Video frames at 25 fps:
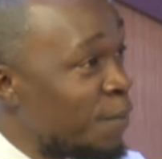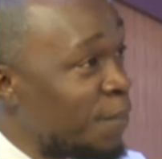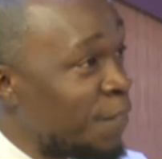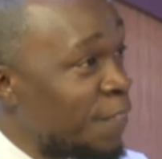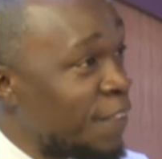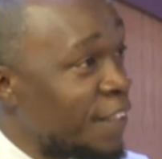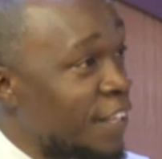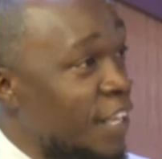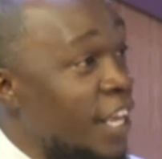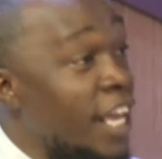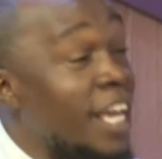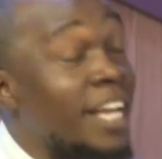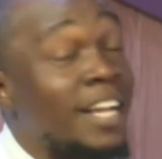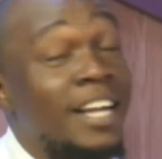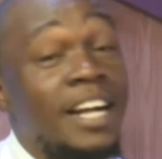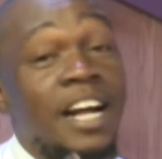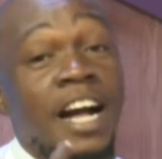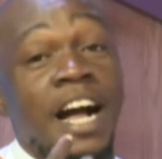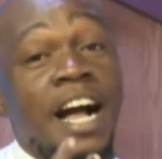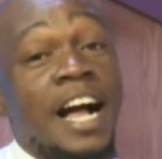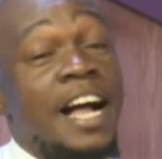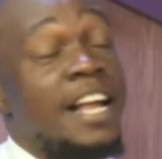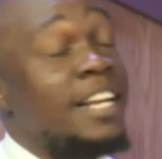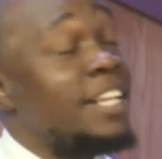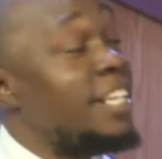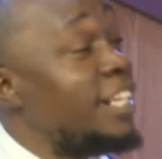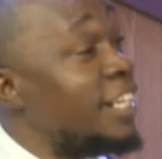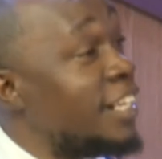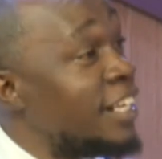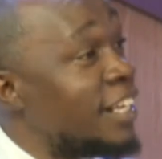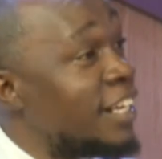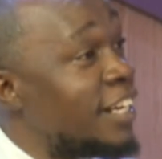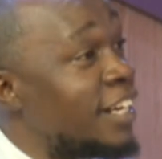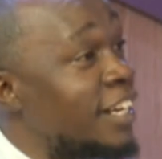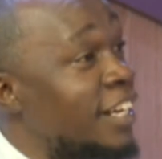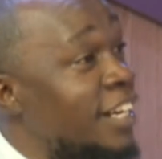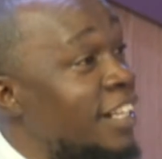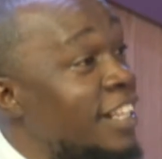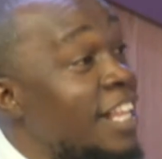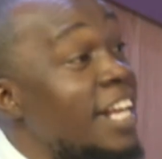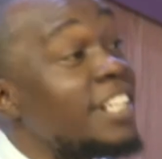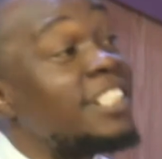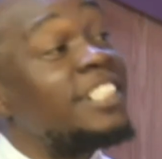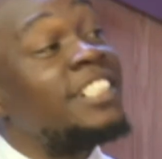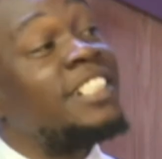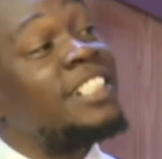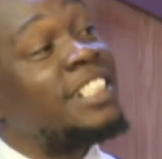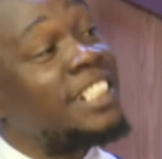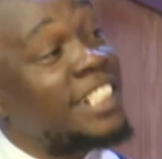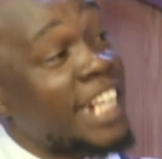a gari.
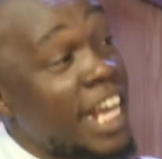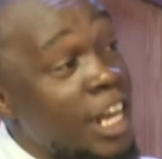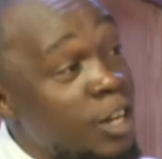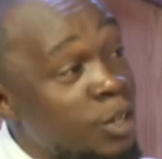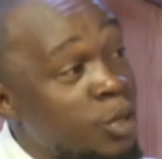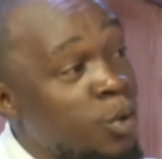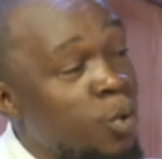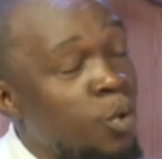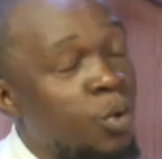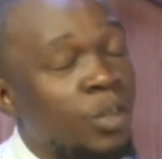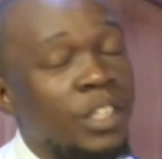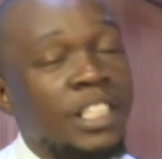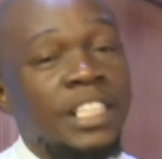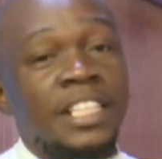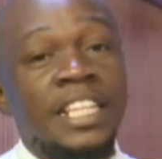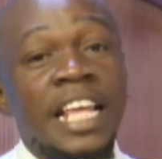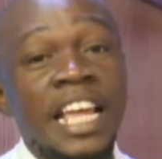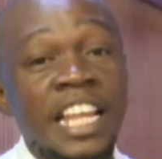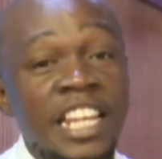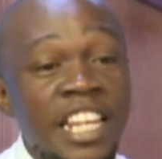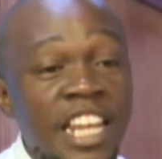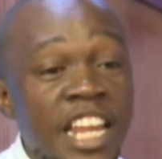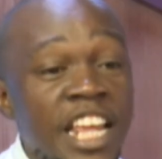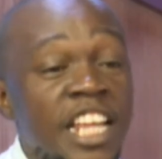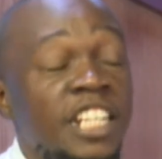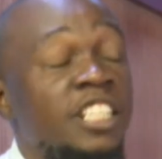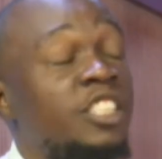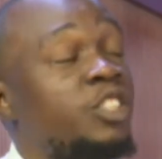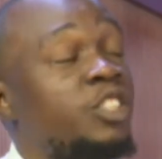That's childhood. They need to